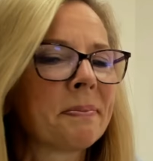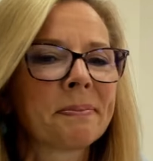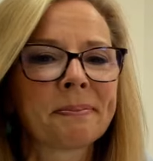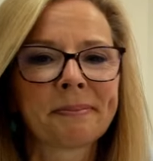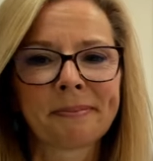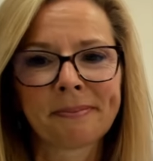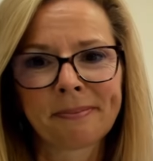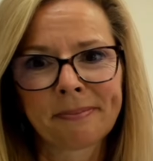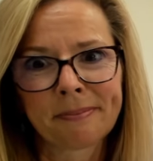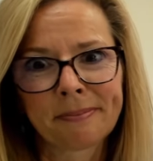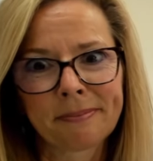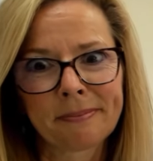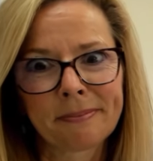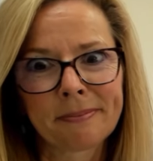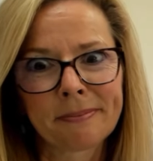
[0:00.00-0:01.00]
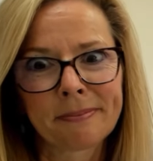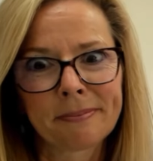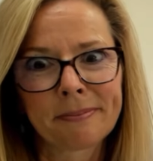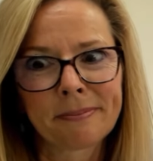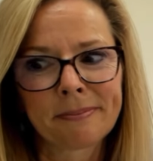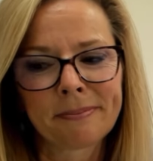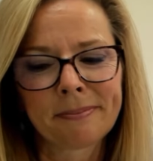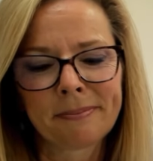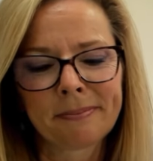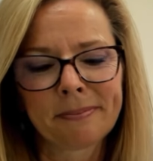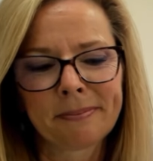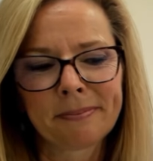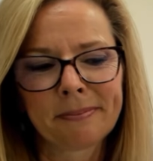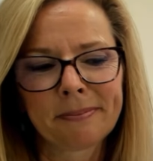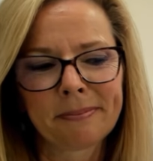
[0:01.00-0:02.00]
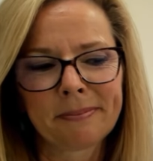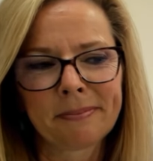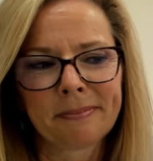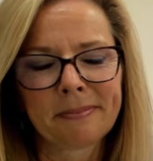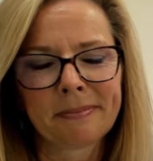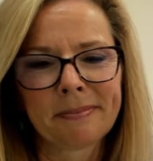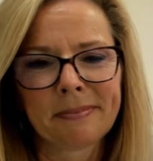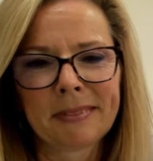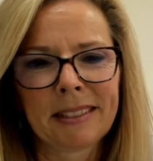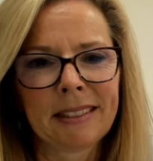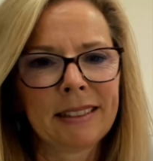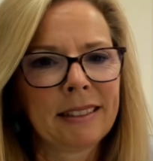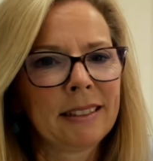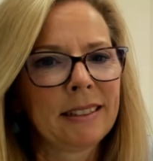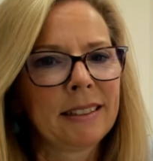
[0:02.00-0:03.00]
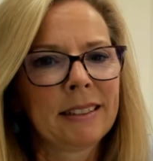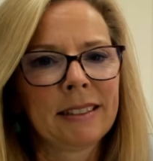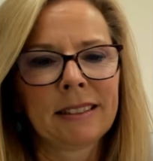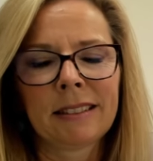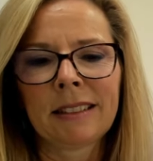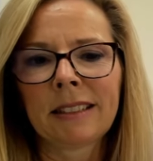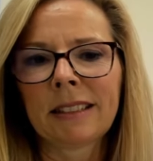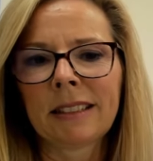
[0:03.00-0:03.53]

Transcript: [no speech]